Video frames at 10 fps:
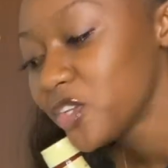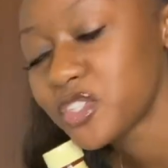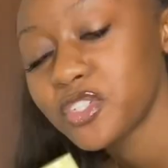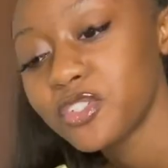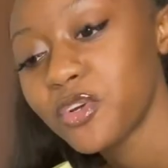
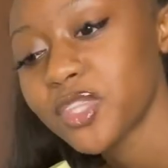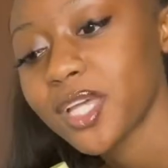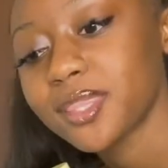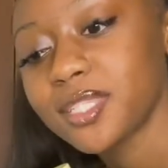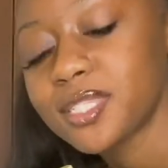you should know
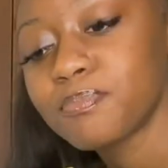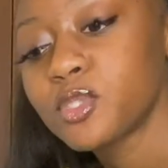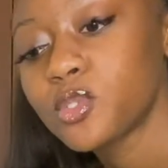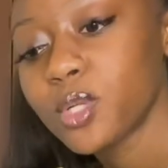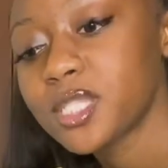that
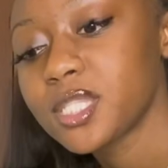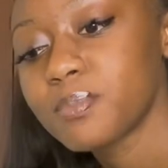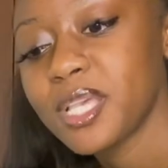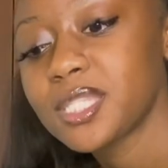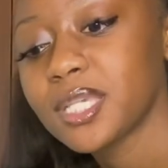this sauce
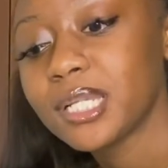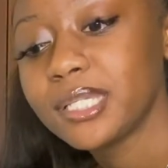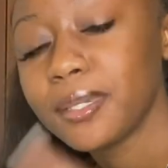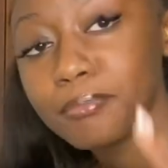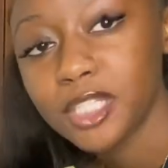is
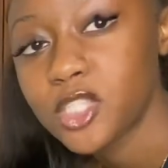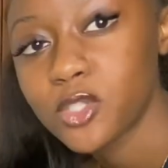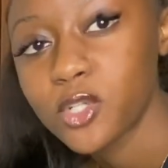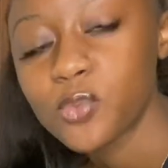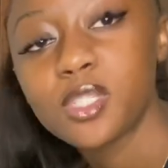basically a meat
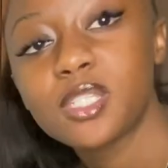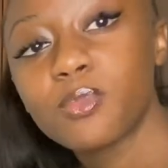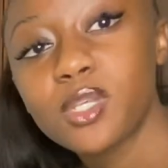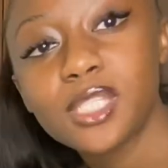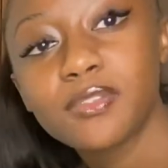sauce, which is
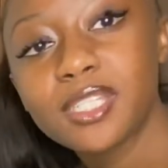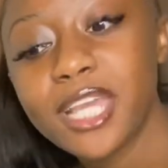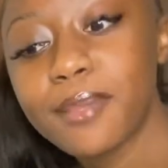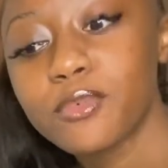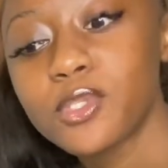most of the
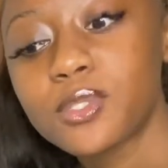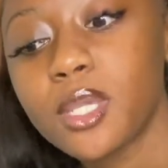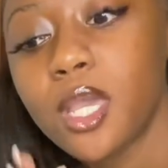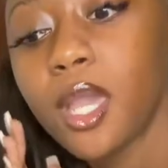time used,